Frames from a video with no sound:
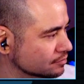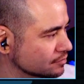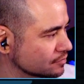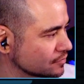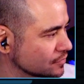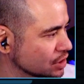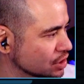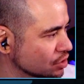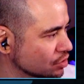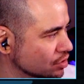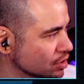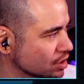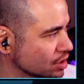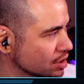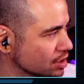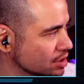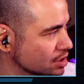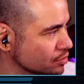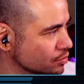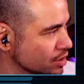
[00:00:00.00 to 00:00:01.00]
So
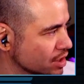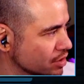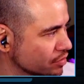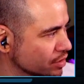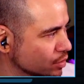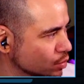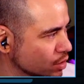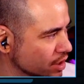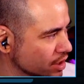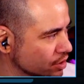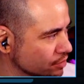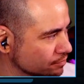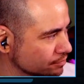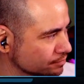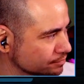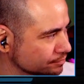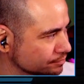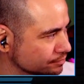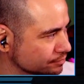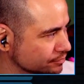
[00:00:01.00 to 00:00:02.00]
that's what we're currently working on.
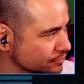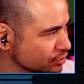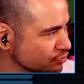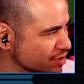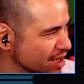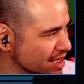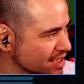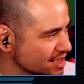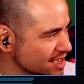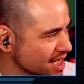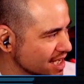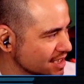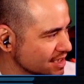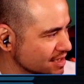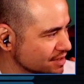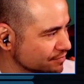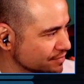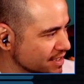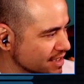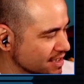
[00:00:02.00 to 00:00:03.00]
Reala's
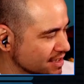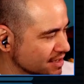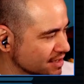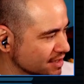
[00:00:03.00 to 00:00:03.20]
legs, feet.